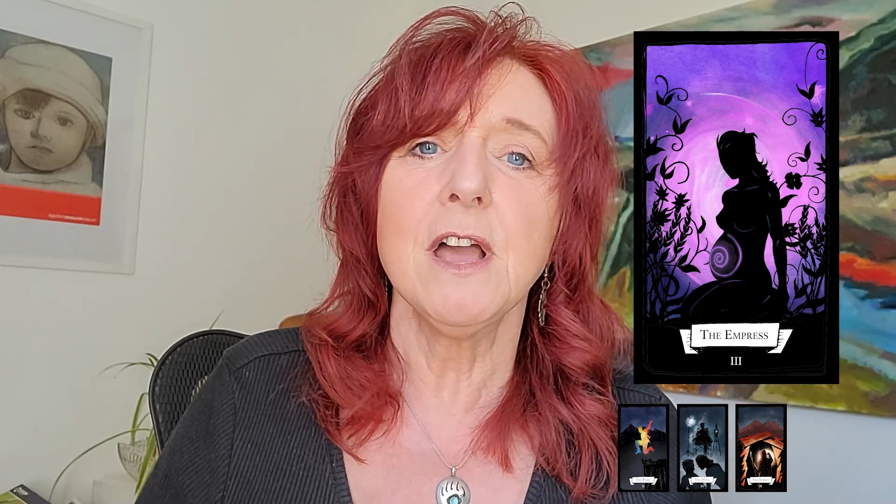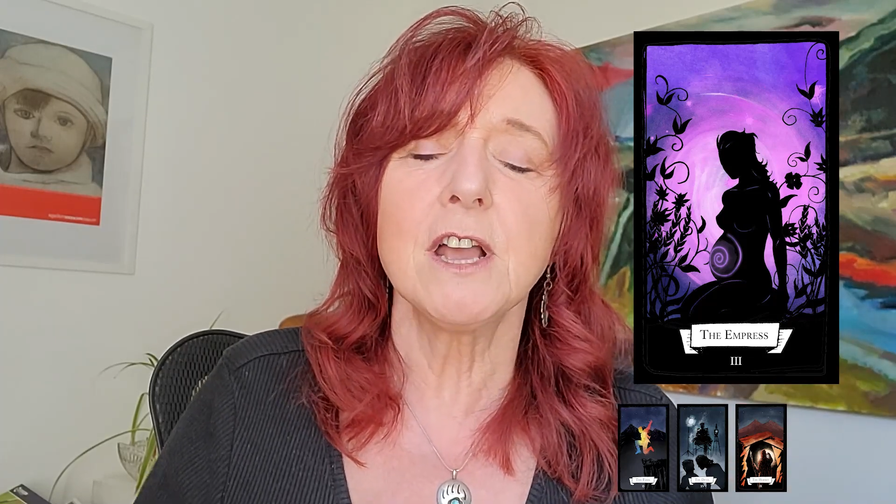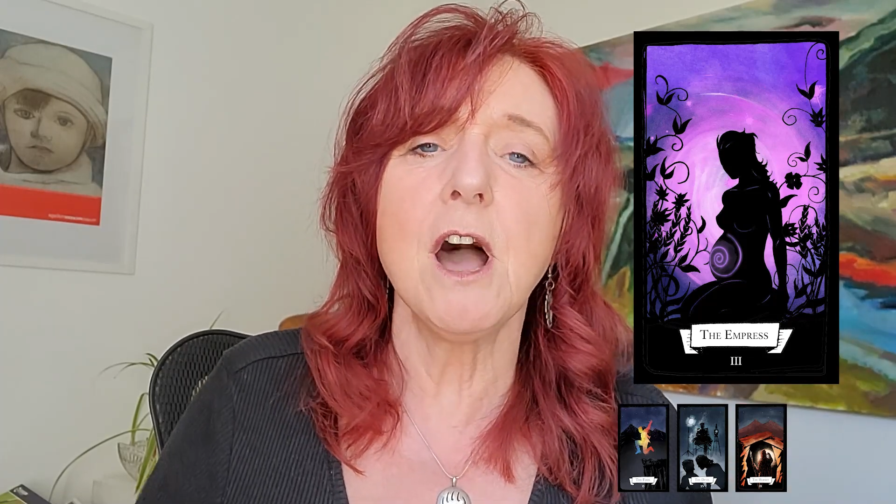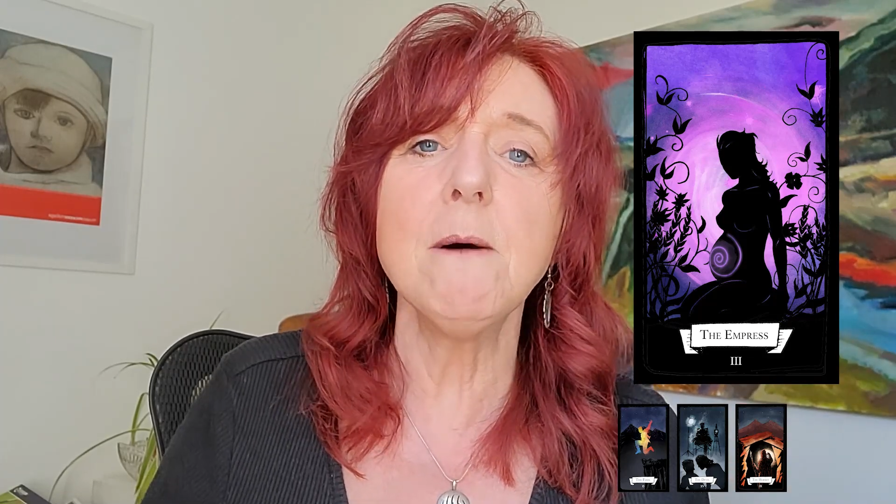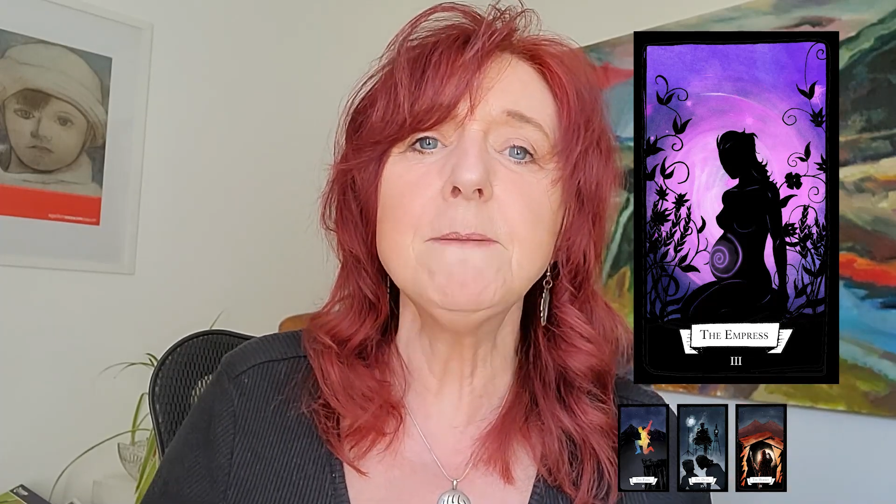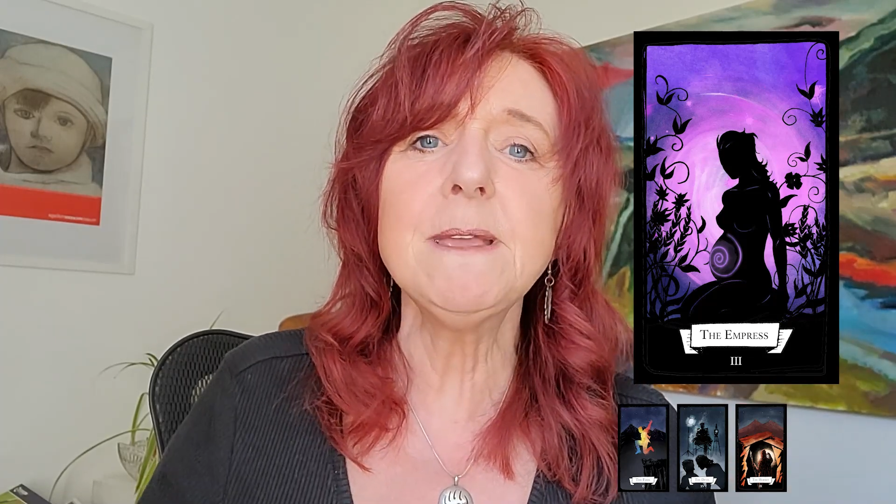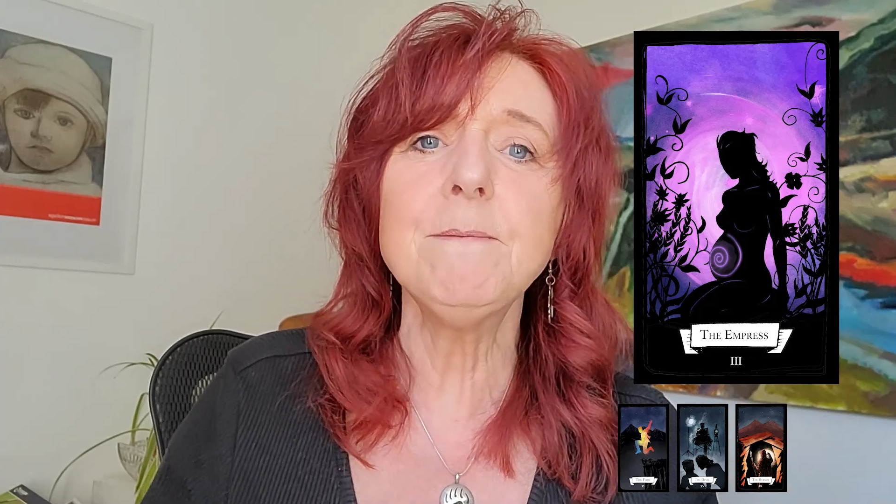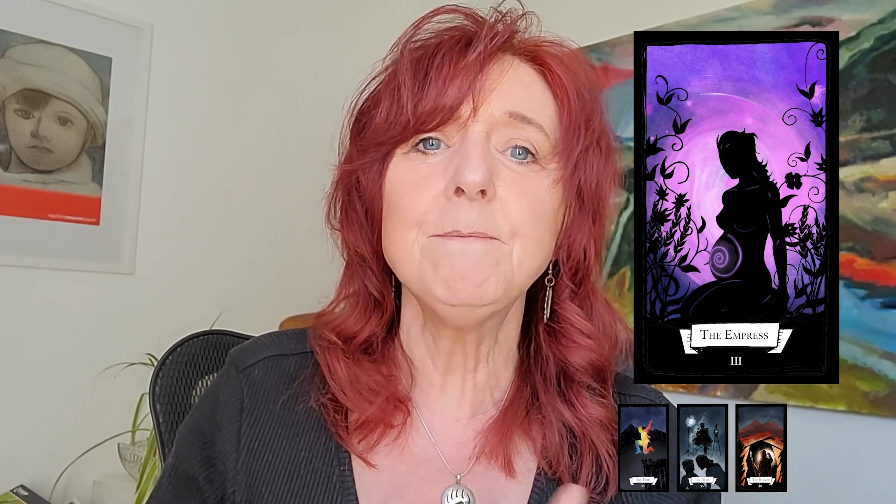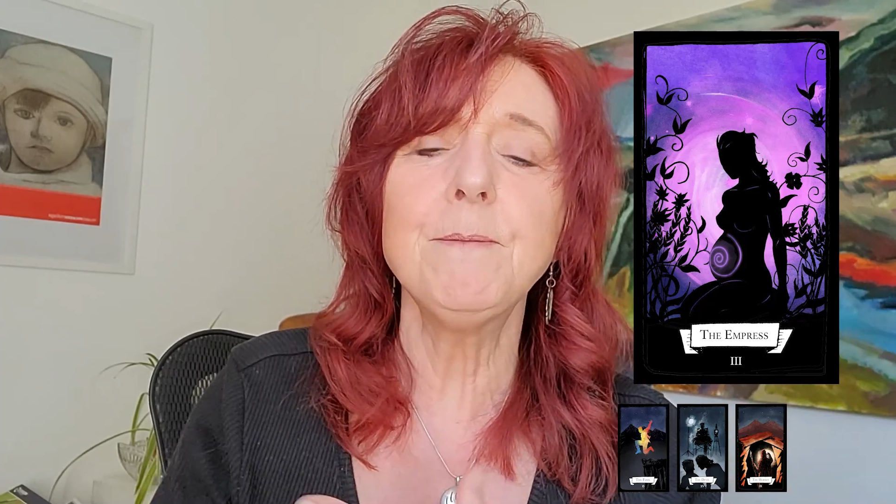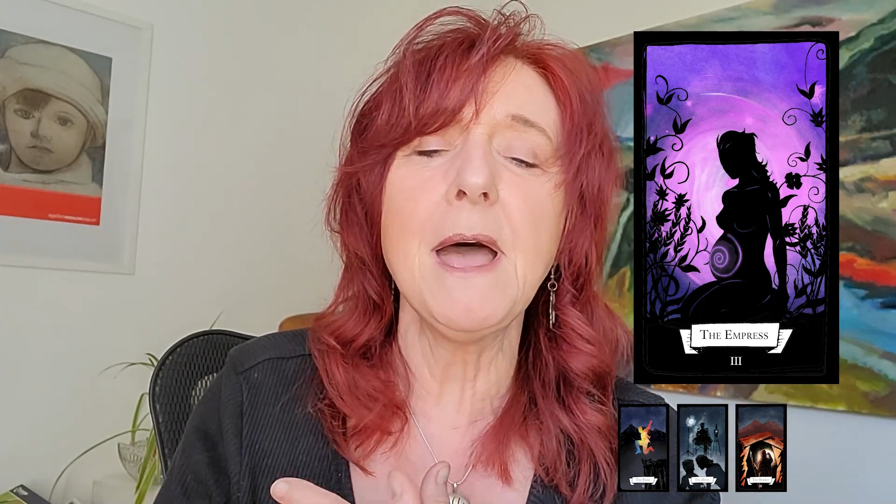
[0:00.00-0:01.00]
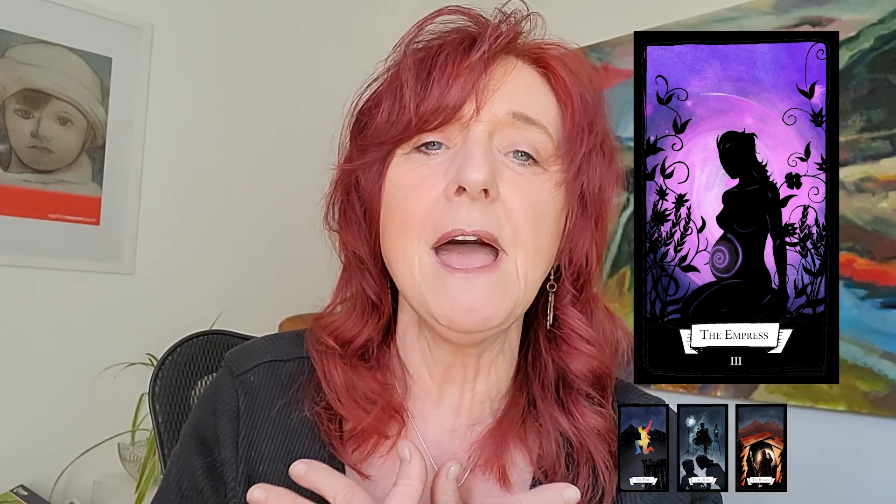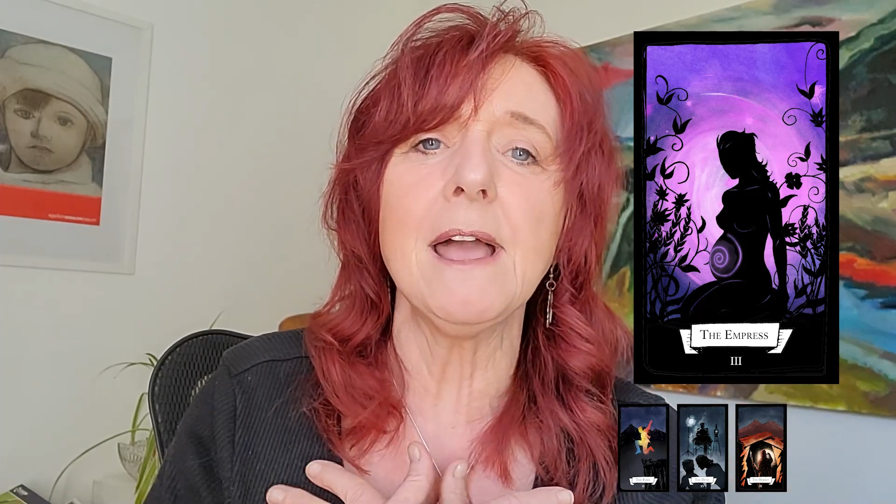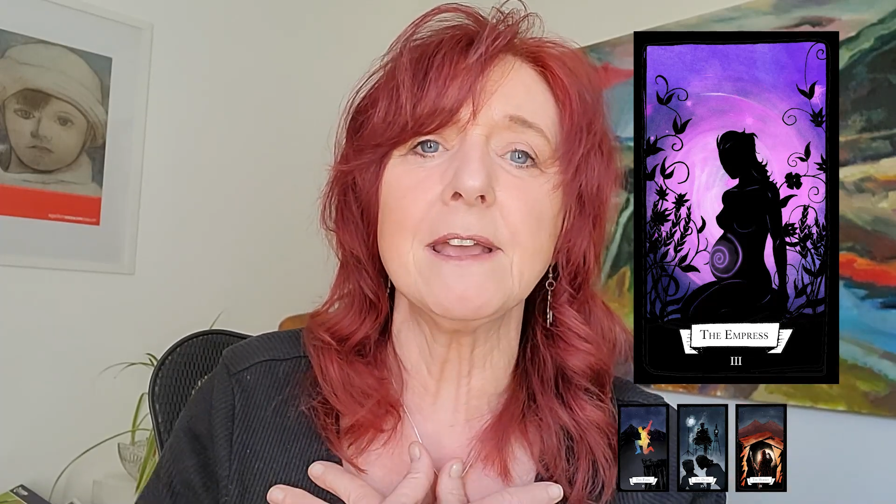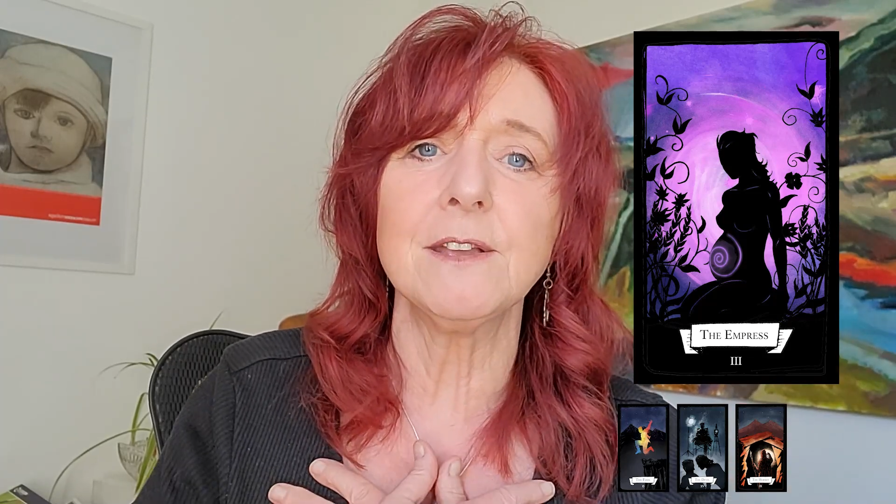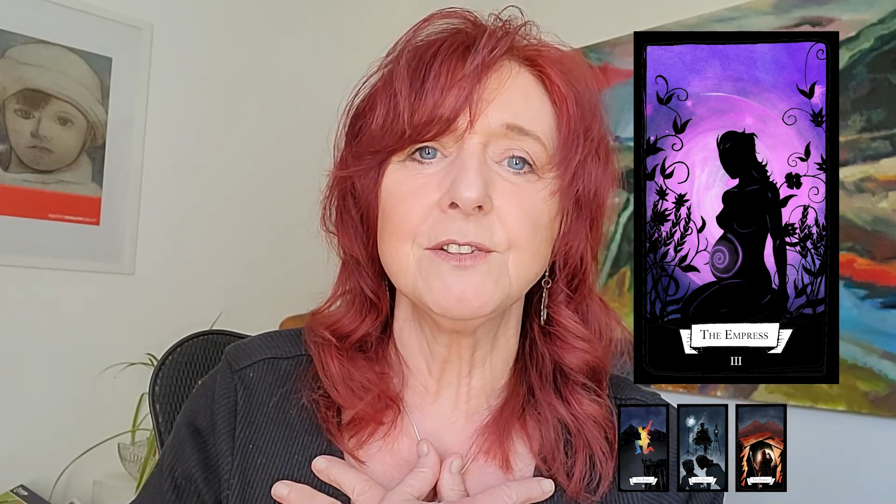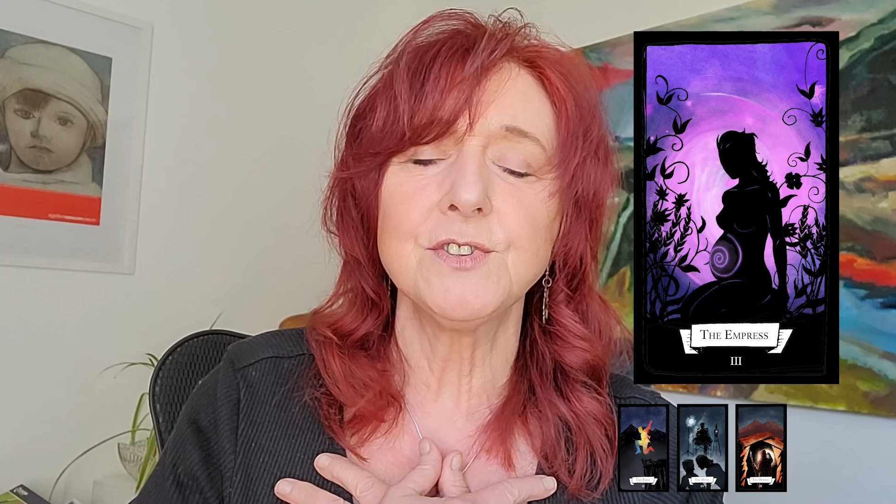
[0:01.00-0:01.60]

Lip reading: coming back